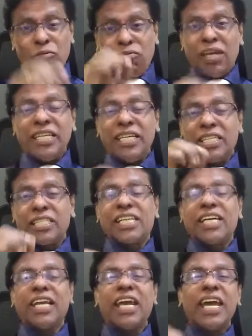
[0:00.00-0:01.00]
When it is
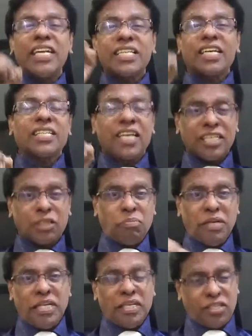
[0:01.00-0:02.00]
creates as
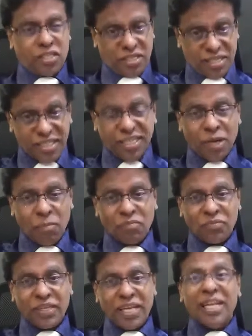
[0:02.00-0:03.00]
experiences,
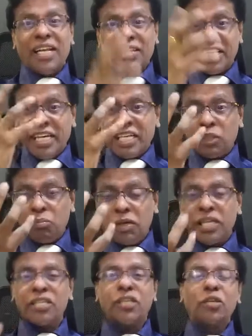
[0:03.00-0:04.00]
then
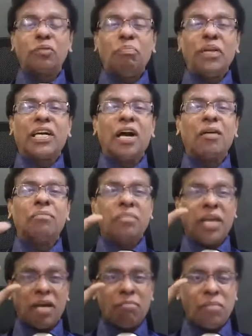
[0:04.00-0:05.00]
experiences
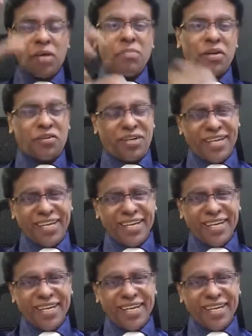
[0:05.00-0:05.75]
become a memory,